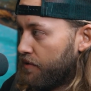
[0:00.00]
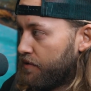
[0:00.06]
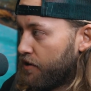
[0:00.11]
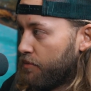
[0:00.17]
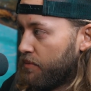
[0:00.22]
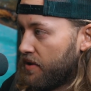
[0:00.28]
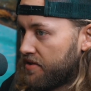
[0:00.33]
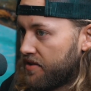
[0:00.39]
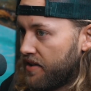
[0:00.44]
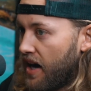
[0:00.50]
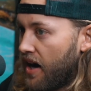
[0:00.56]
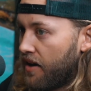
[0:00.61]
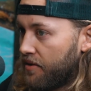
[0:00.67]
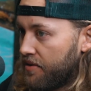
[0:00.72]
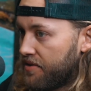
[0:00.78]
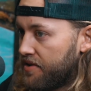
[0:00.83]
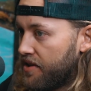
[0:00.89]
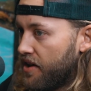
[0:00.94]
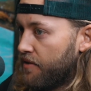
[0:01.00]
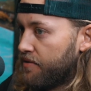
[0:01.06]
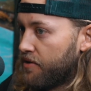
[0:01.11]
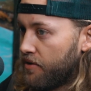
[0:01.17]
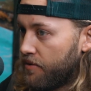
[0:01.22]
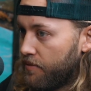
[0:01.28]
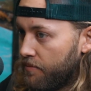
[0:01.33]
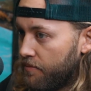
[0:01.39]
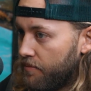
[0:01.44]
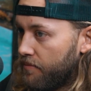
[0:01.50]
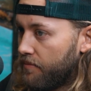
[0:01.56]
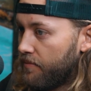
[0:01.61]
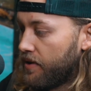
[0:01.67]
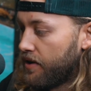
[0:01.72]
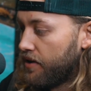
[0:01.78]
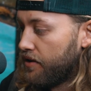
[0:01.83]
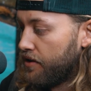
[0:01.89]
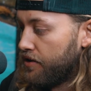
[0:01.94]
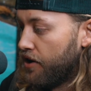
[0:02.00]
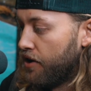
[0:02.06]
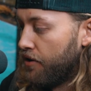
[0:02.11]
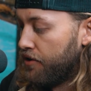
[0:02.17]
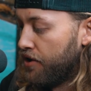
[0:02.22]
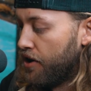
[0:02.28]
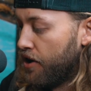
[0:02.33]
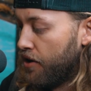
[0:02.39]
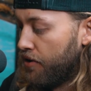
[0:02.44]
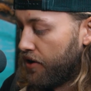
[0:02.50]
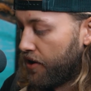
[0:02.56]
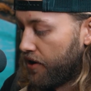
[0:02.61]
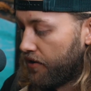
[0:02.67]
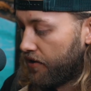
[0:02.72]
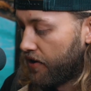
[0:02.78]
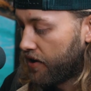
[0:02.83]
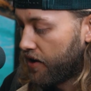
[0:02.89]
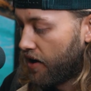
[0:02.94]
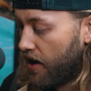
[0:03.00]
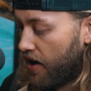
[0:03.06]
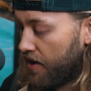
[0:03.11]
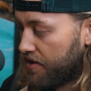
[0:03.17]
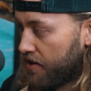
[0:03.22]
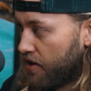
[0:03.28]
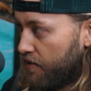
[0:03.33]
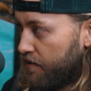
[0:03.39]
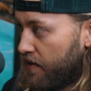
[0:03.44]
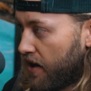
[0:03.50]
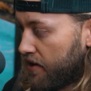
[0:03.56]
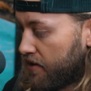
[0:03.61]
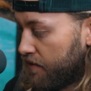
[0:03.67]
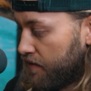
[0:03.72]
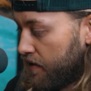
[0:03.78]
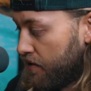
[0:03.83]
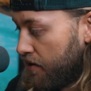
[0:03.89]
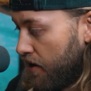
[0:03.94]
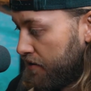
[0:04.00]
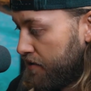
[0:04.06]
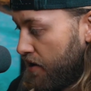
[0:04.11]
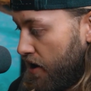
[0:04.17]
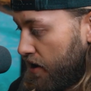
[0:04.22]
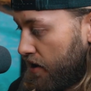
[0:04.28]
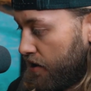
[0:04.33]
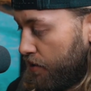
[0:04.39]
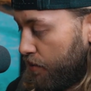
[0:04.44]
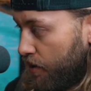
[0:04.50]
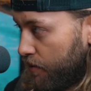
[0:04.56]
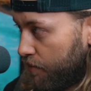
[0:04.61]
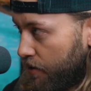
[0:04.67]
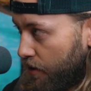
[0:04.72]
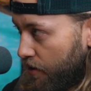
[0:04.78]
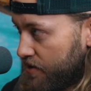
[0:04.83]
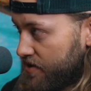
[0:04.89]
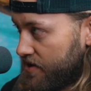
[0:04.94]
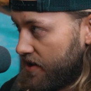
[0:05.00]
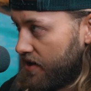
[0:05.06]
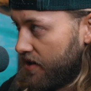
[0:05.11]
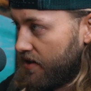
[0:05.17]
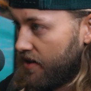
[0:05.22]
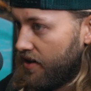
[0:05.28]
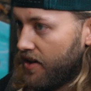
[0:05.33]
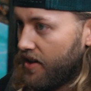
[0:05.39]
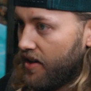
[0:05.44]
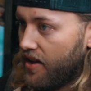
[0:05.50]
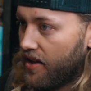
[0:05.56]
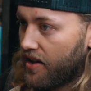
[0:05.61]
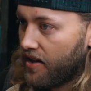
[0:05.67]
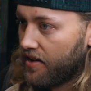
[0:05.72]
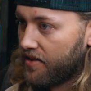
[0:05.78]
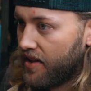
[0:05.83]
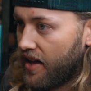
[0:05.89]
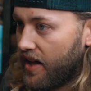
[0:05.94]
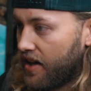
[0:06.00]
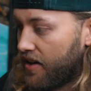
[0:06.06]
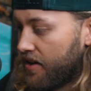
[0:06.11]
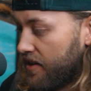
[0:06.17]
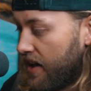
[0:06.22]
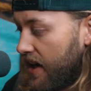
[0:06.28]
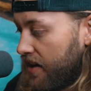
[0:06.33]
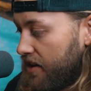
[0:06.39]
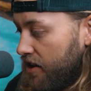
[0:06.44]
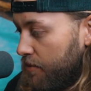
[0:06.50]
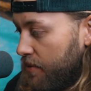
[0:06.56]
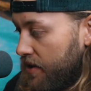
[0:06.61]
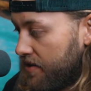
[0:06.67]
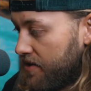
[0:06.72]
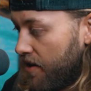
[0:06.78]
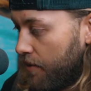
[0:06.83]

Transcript: if you're missing out on stuff, you don't know the cause and effect of you not talking to one person, because that could have been